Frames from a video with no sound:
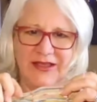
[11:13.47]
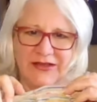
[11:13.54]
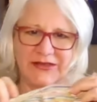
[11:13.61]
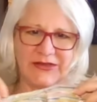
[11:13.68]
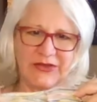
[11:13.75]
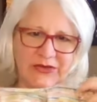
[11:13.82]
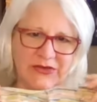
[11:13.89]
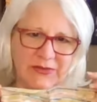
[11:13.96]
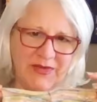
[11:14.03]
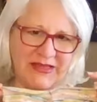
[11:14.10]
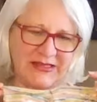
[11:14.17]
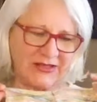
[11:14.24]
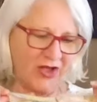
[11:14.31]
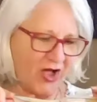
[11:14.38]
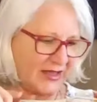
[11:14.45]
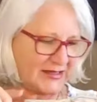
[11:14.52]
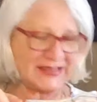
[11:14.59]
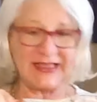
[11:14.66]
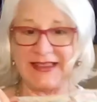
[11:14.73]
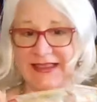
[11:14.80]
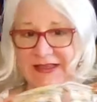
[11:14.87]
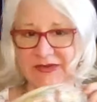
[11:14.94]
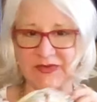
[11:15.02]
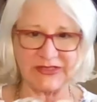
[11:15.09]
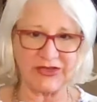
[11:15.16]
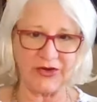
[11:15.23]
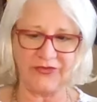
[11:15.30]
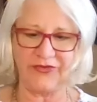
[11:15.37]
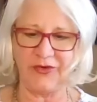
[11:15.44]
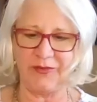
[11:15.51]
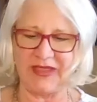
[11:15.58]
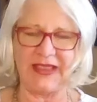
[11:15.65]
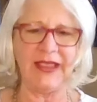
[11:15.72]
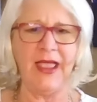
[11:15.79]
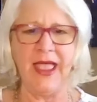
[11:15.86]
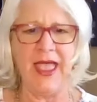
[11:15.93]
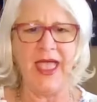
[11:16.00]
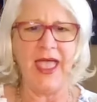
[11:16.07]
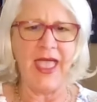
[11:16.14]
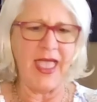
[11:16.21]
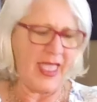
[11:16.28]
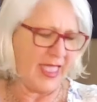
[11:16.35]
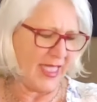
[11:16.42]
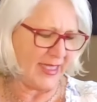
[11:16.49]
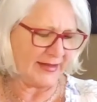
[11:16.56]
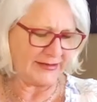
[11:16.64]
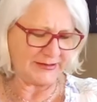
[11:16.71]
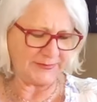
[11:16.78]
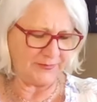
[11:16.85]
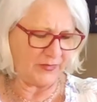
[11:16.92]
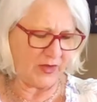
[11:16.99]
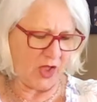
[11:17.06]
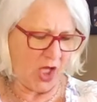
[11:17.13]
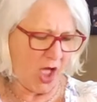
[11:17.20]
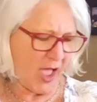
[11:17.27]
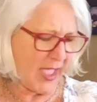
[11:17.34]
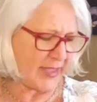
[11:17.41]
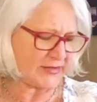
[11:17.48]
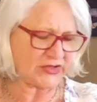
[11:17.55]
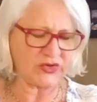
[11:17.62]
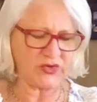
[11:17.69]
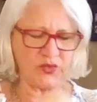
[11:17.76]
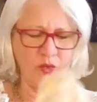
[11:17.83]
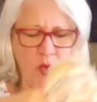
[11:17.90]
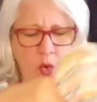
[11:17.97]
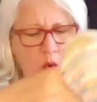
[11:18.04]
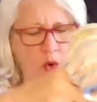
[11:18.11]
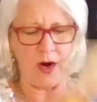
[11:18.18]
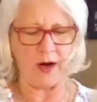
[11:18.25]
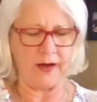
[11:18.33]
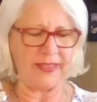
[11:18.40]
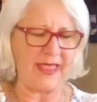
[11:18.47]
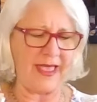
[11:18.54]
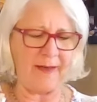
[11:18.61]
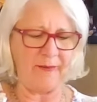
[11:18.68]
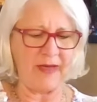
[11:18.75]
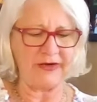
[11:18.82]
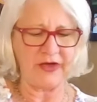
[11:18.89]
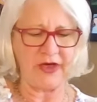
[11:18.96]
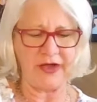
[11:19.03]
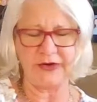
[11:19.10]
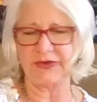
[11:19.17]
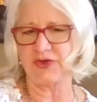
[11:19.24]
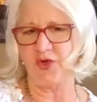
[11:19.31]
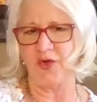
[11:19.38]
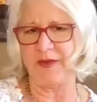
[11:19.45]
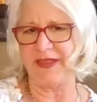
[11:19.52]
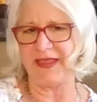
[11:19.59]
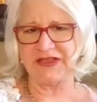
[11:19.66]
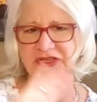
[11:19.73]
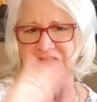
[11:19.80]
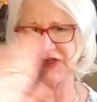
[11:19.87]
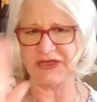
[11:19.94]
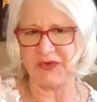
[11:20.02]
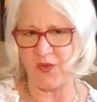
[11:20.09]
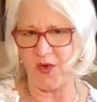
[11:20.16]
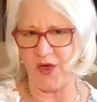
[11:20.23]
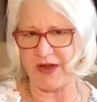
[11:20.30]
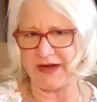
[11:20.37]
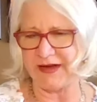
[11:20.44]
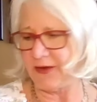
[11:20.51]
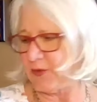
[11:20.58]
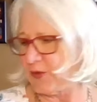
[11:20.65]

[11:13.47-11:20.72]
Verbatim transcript: So those are my socks, and these ones are for me. And I swore that my daughter told me that she didn't want any